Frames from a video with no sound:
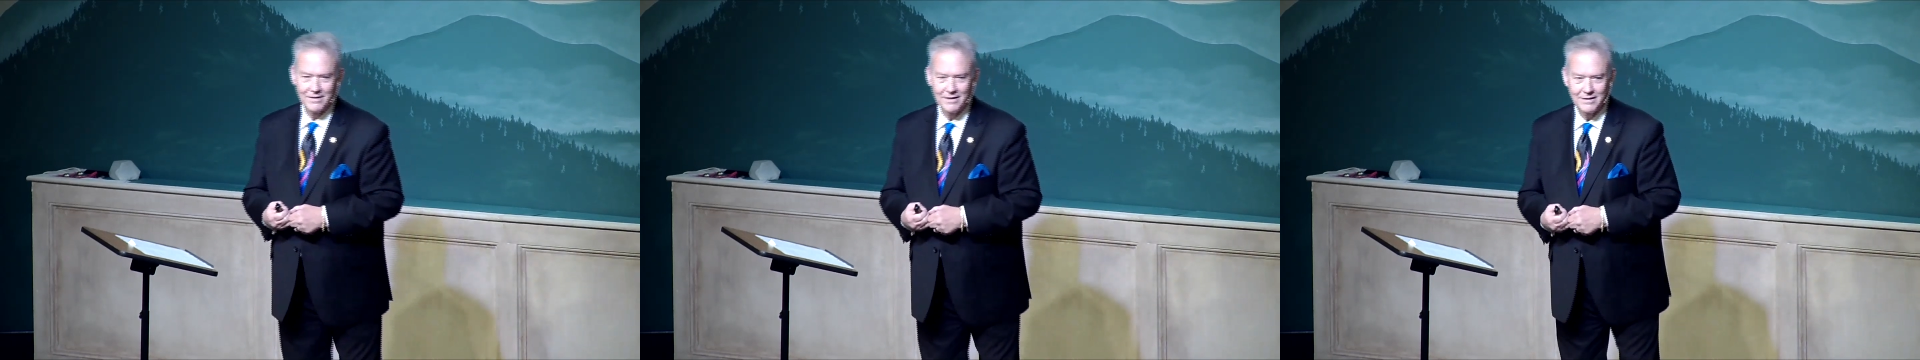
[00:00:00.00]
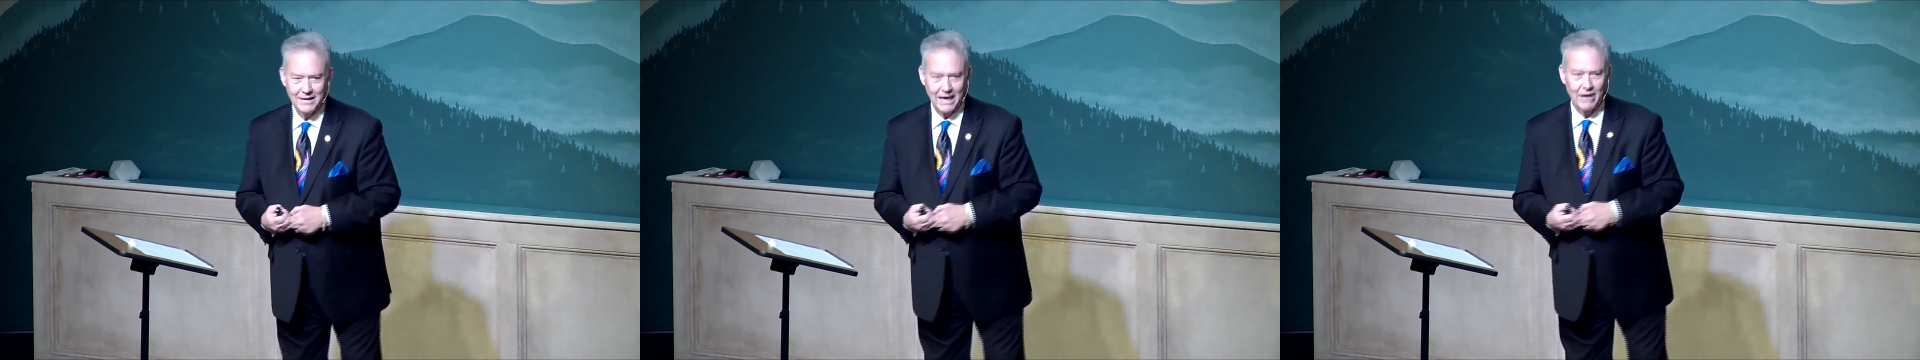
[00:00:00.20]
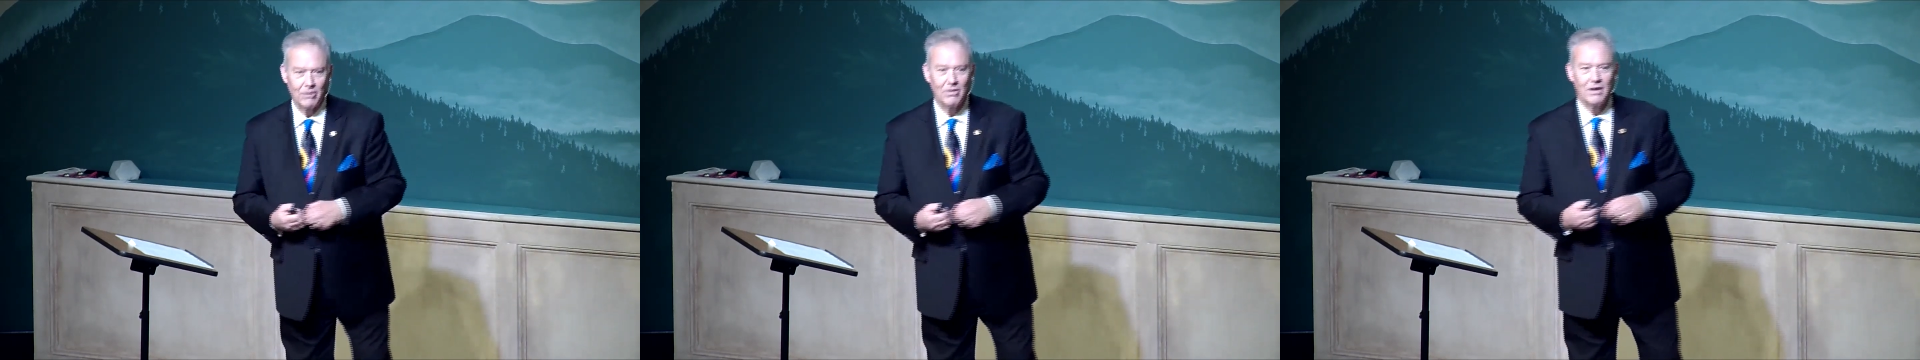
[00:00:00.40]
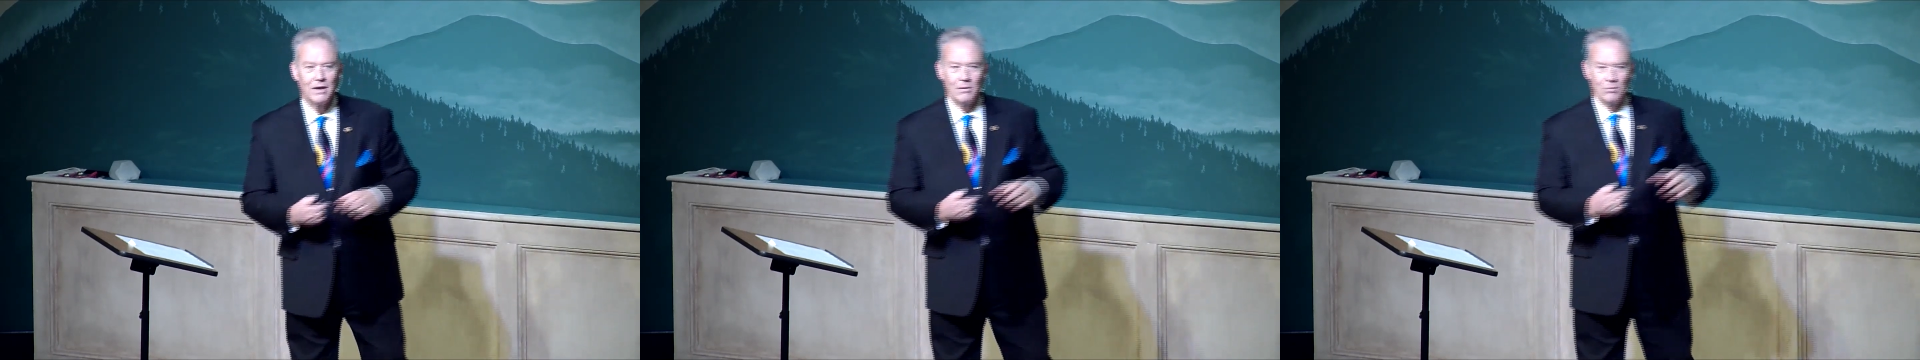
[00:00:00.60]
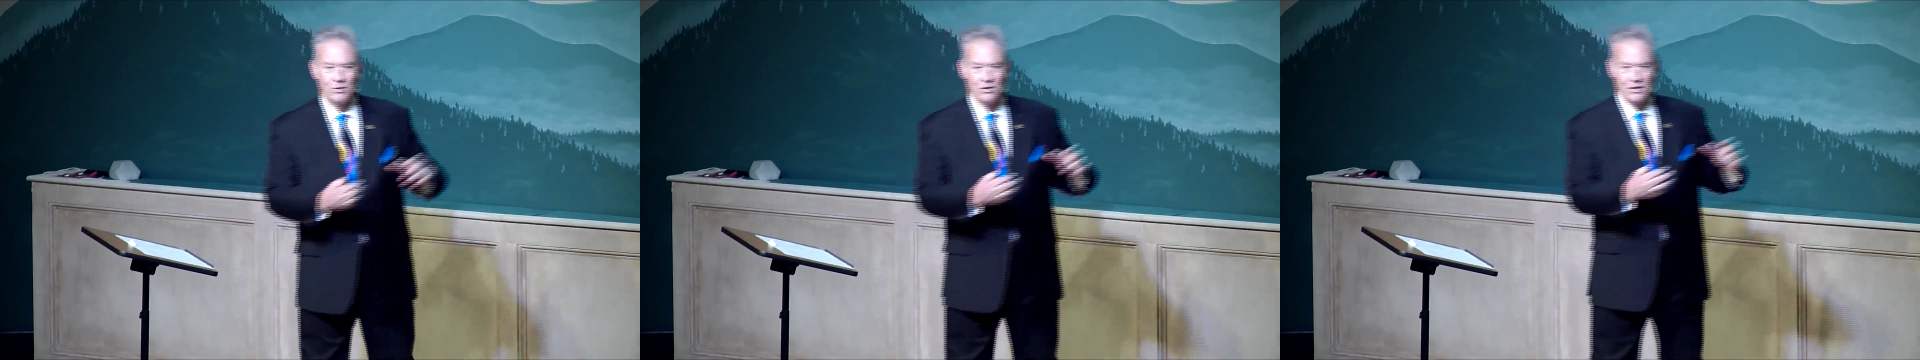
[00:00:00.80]
Now,
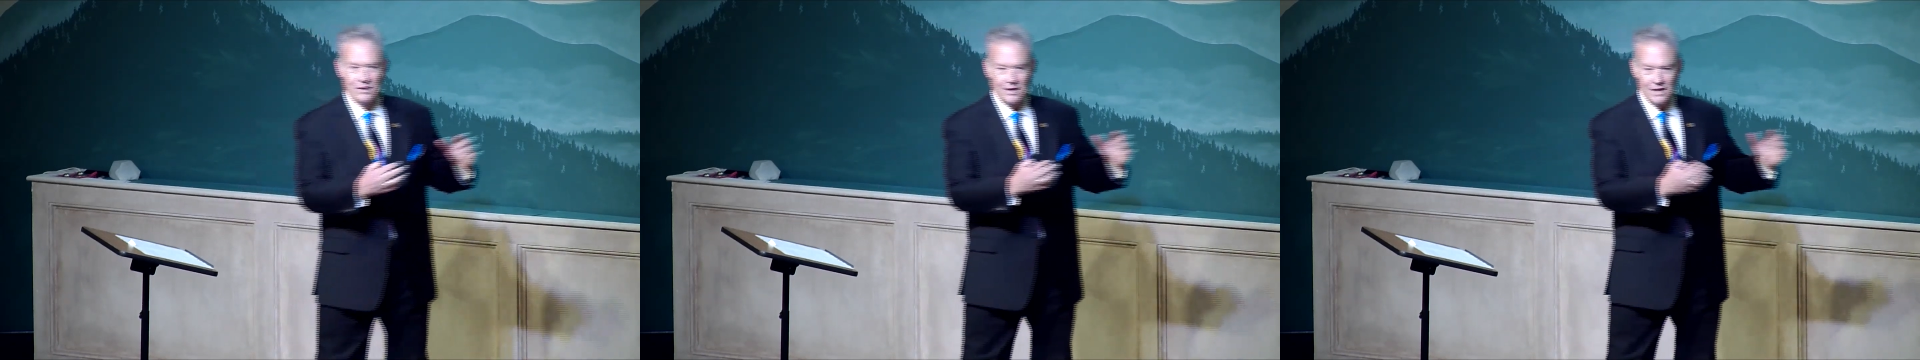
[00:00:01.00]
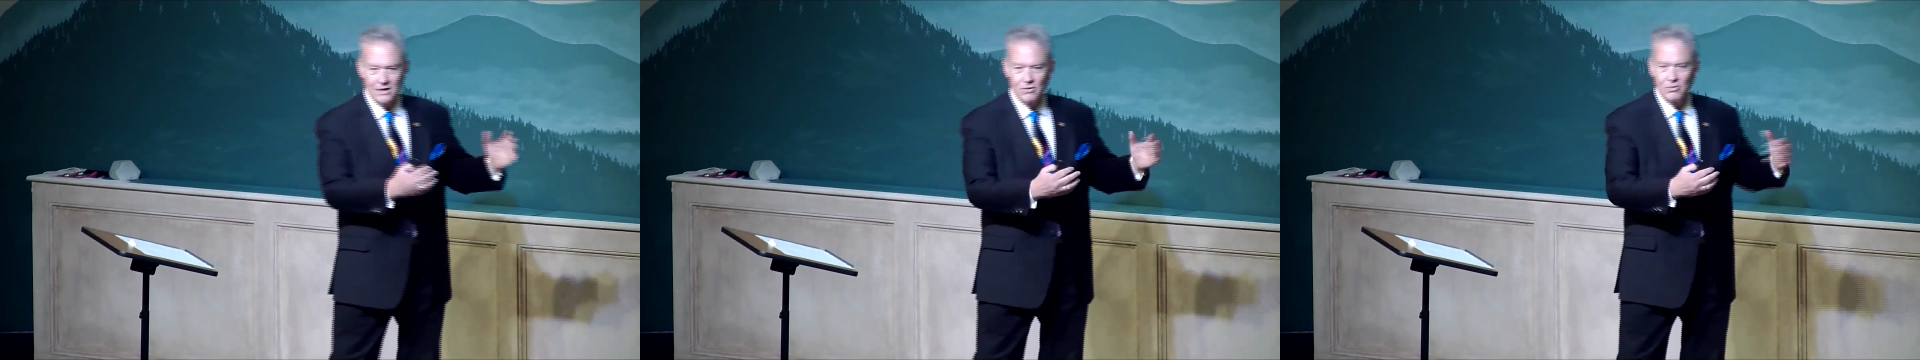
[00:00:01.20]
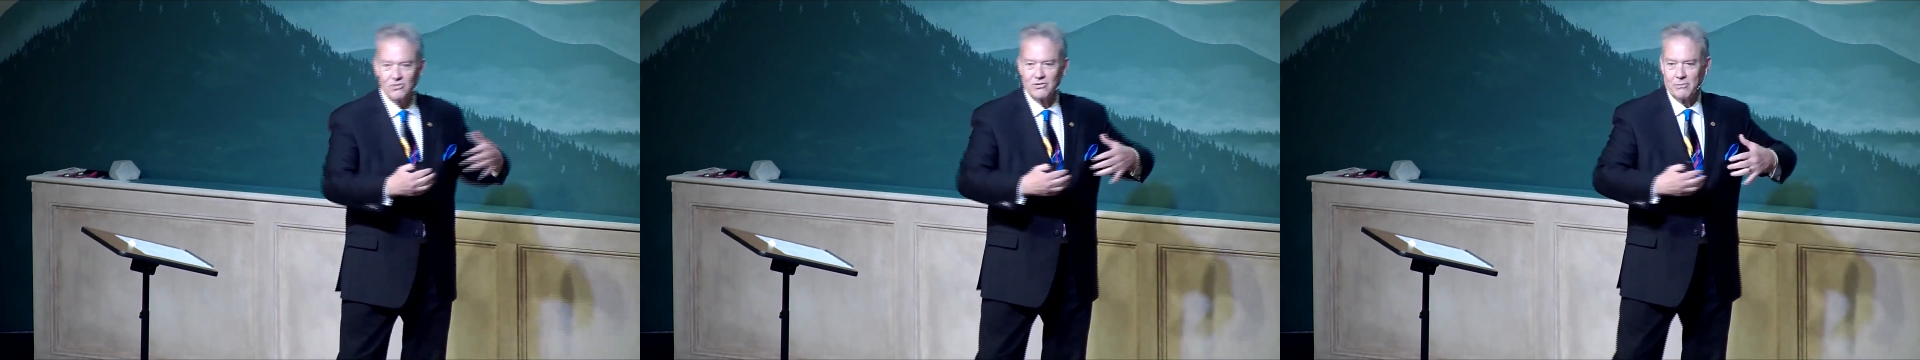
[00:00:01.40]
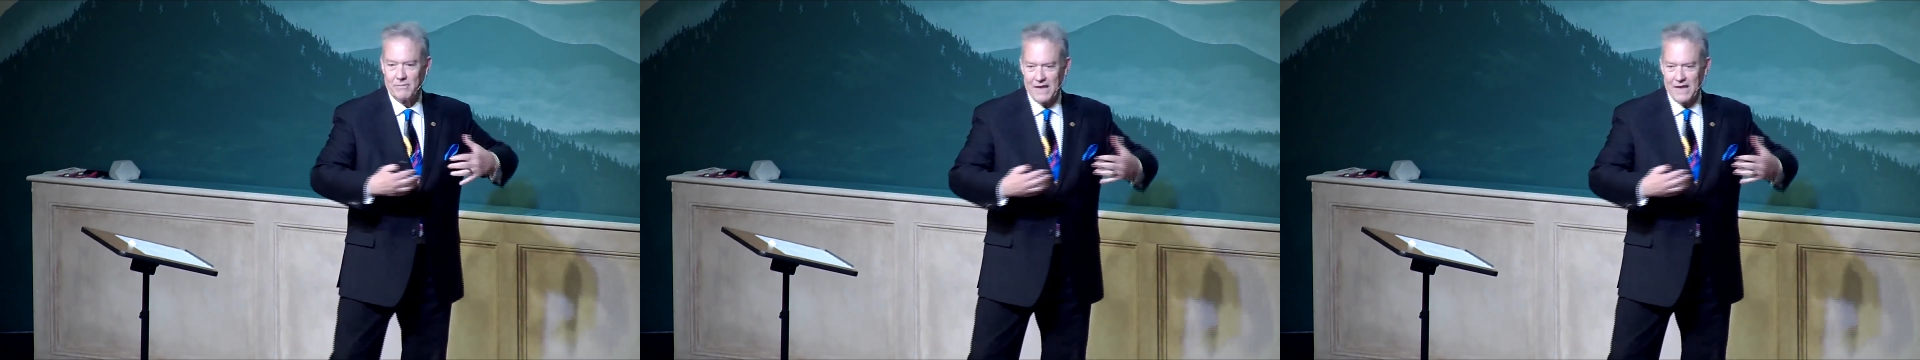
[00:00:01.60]
in Hinduism,